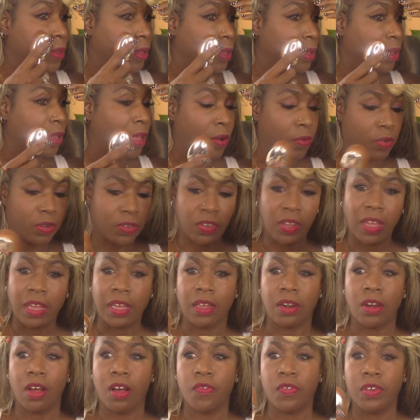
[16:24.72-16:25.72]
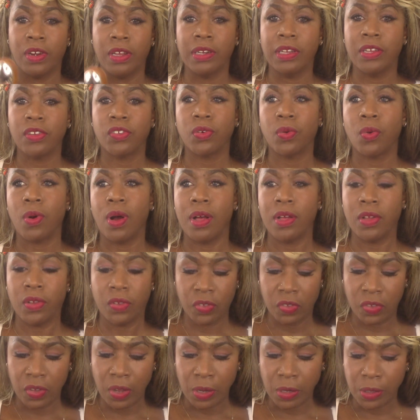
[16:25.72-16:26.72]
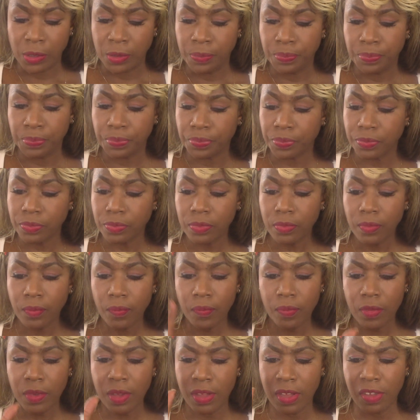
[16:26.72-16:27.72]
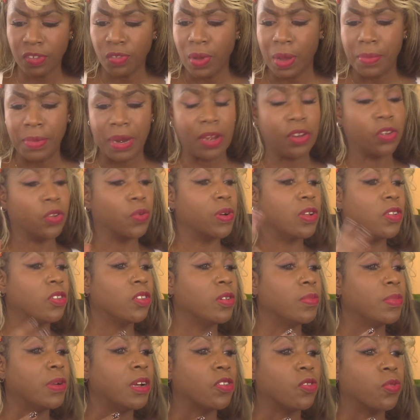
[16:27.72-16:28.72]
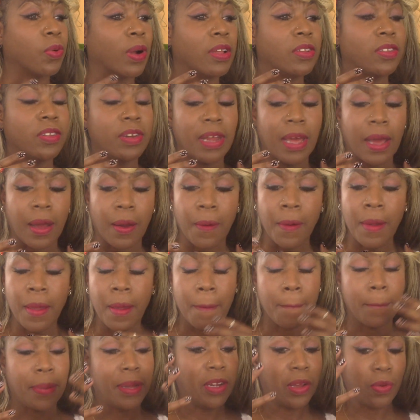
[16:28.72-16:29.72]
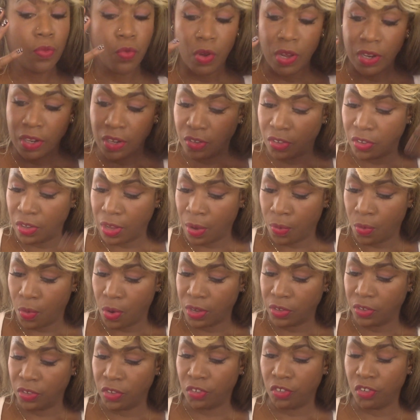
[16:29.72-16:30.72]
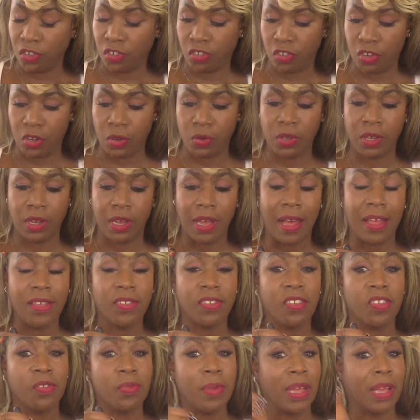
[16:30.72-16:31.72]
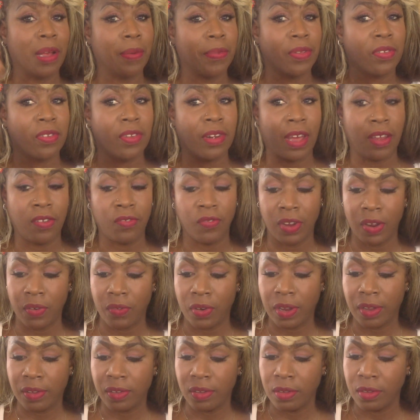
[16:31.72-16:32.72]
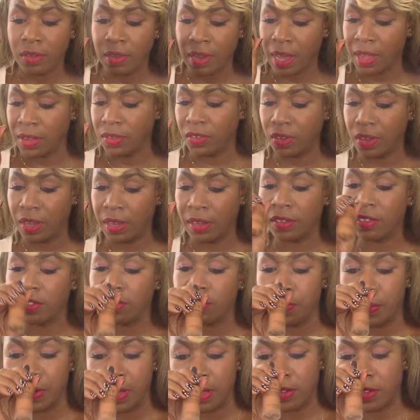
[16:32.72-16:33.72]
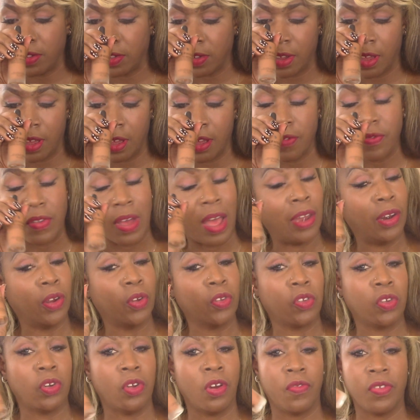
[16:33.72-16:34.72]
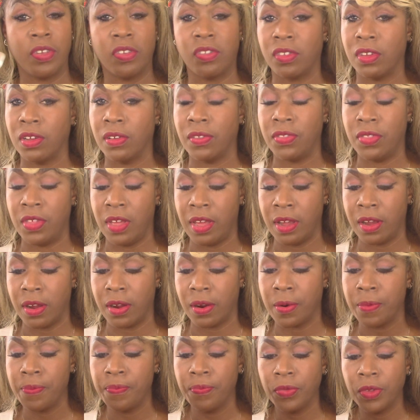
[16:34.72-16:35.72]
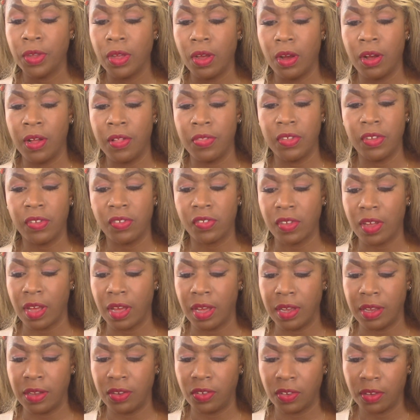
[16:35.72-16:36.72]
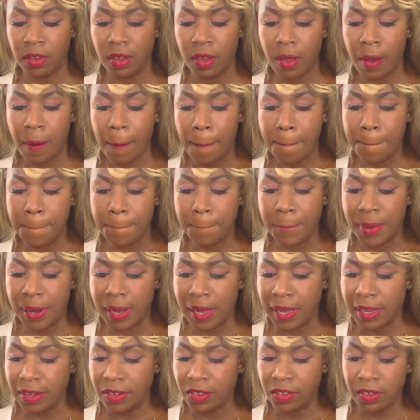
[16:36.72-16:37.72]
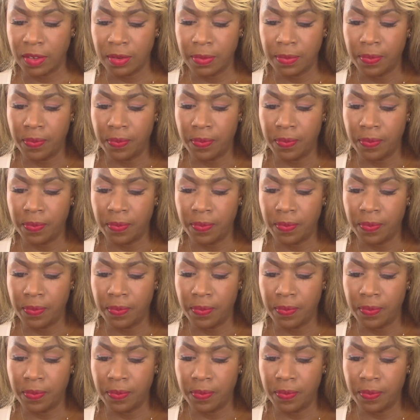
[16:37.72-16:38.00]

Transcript: I would take it off in a little while. So that's why I'm not doing too much right now. But I wanted to show you guys this makeup is not expensive. I don't know if it's still there on the site, but